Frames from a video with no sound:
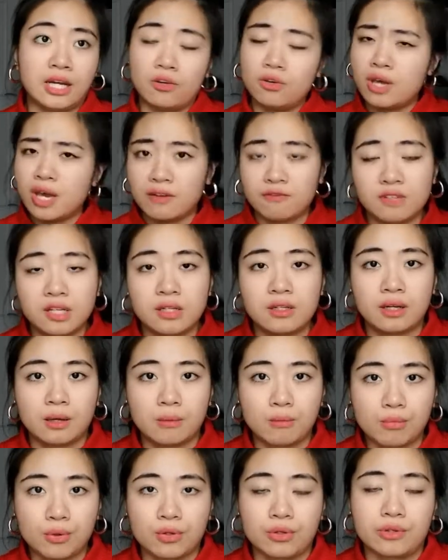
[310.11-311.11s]
Now you have their
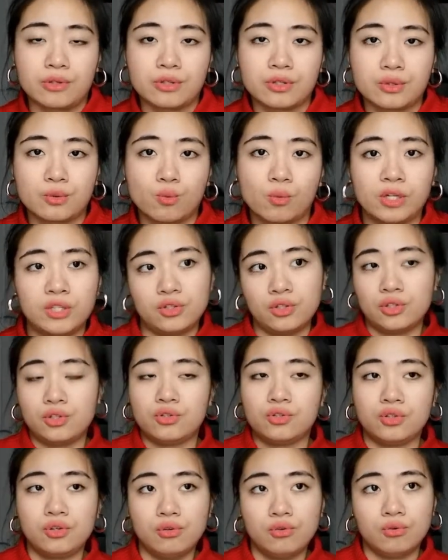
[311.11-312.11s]
numbers. What do?
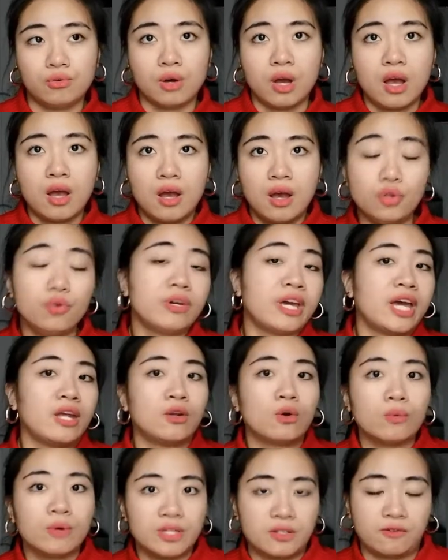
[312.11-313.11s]
You
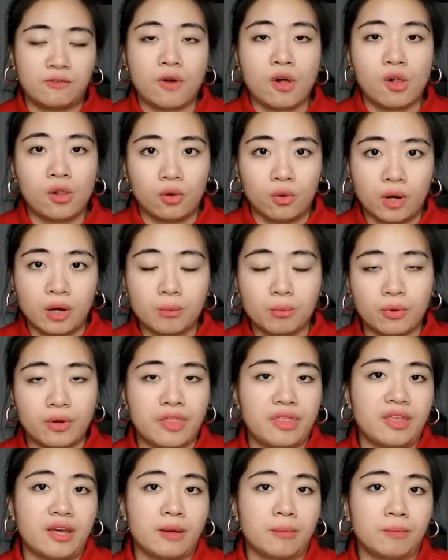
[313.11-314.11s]
can always follow up
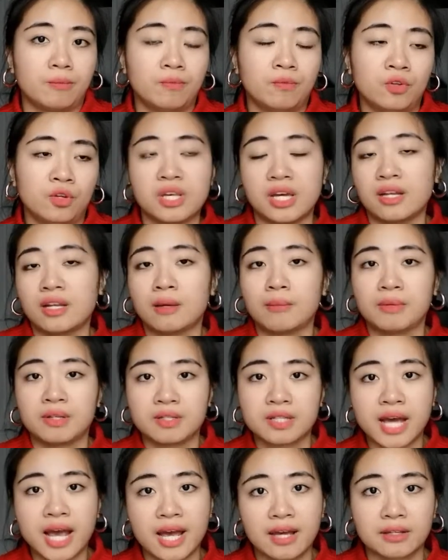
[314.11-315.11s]
with them. Send them
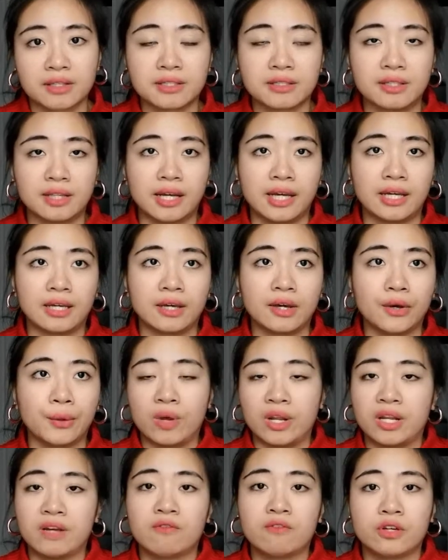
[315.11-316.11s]
a text, like
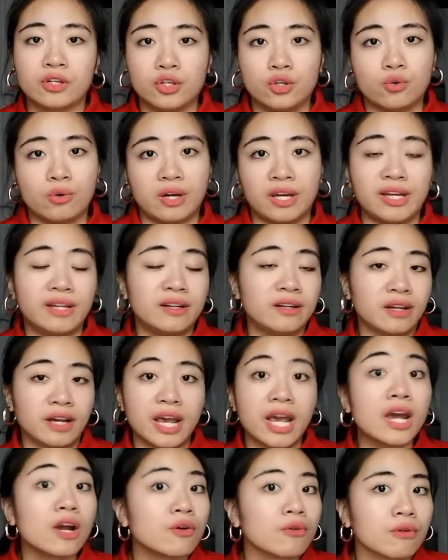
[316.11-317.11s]
whenever you are in
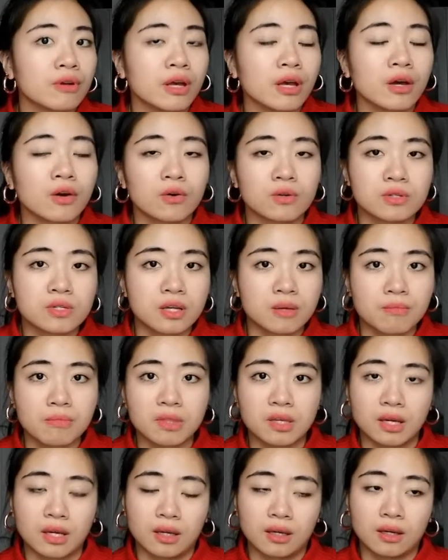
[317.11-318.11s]
the area or
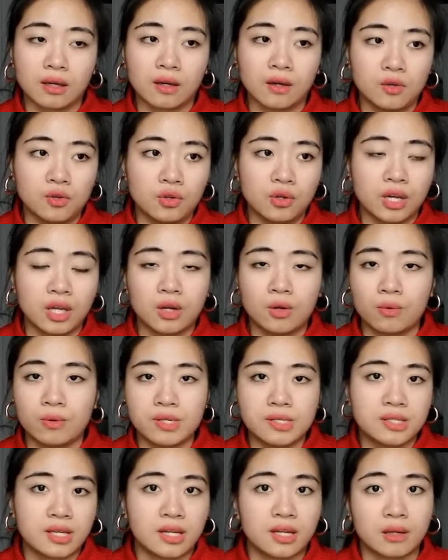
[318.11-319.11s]
something, you can
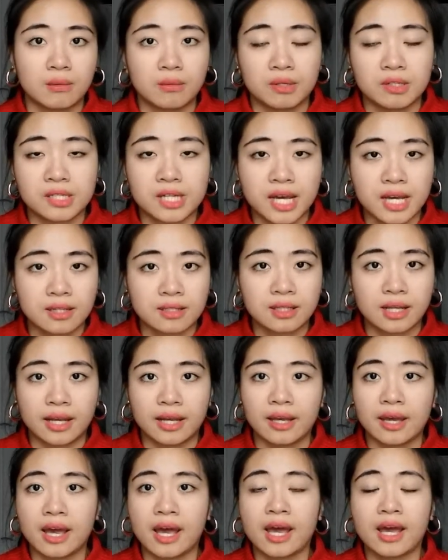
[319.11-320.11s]
always send them a text
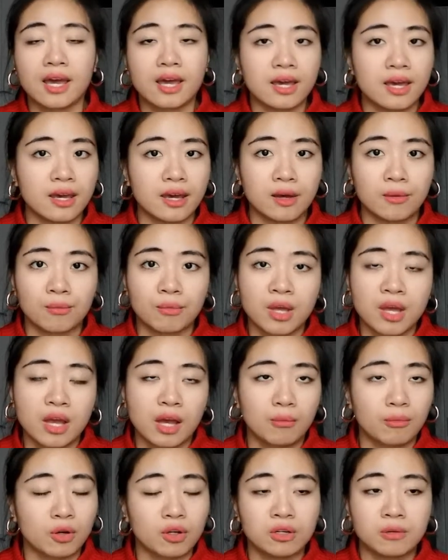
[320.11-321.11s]
like, hey,
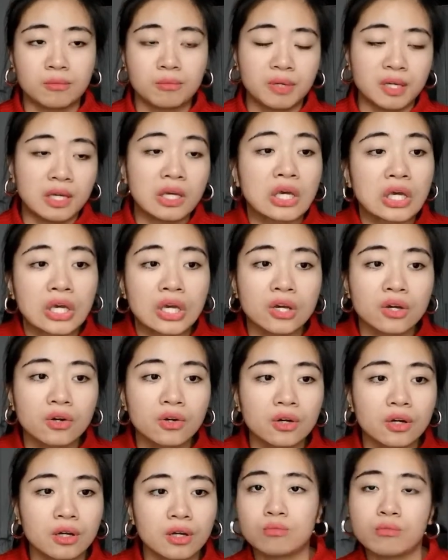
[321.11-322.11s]
I'm gonna be
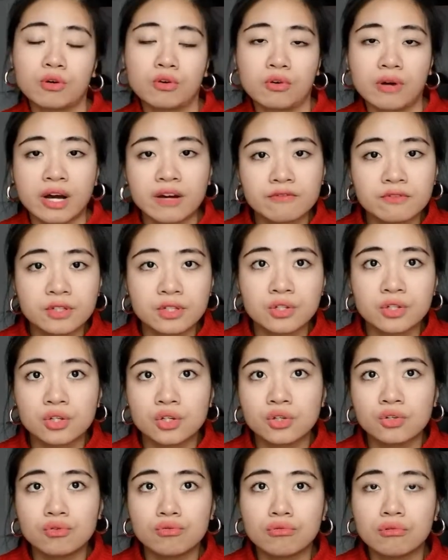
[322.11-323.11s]
here tomorrow
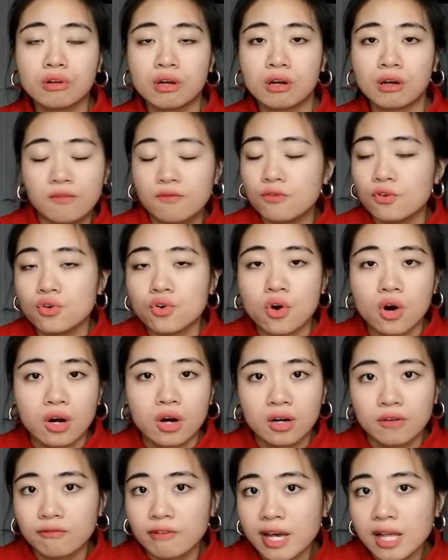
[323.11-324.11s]
afternoon. If you
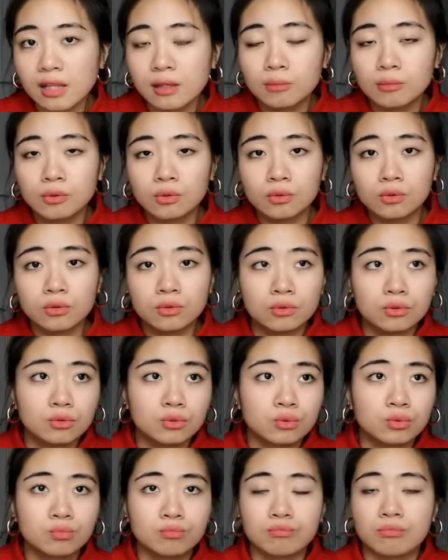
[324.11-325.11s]
are
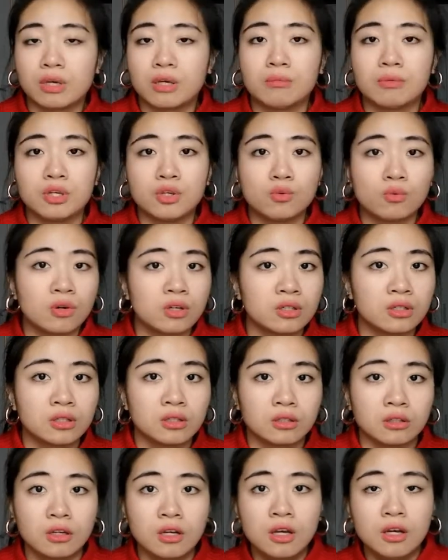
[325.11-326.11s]
available, maybe you
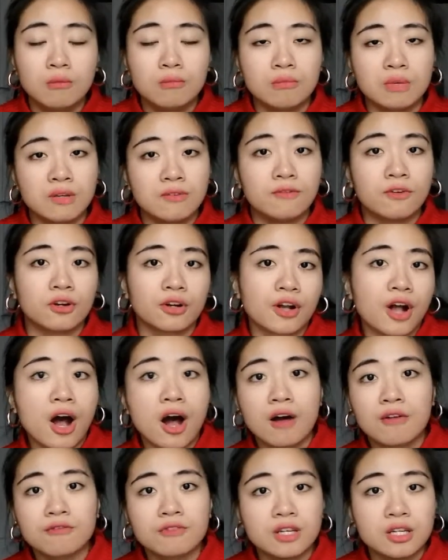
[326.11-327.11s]
wanna meet for
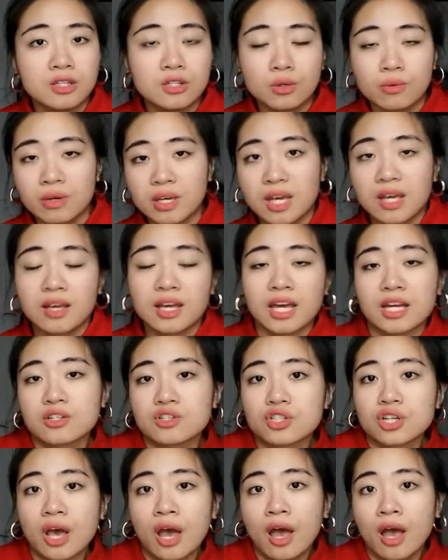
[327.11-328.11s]
coffee so we can
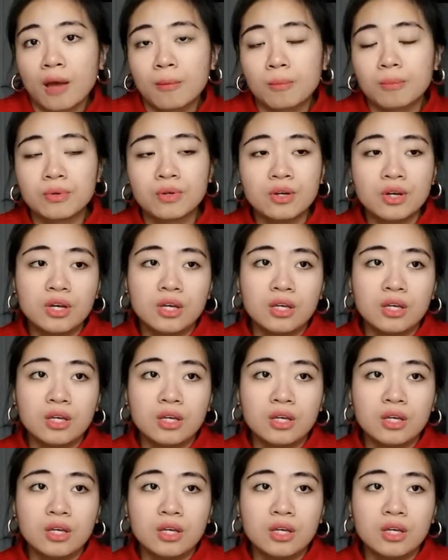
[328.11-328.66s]
catch up.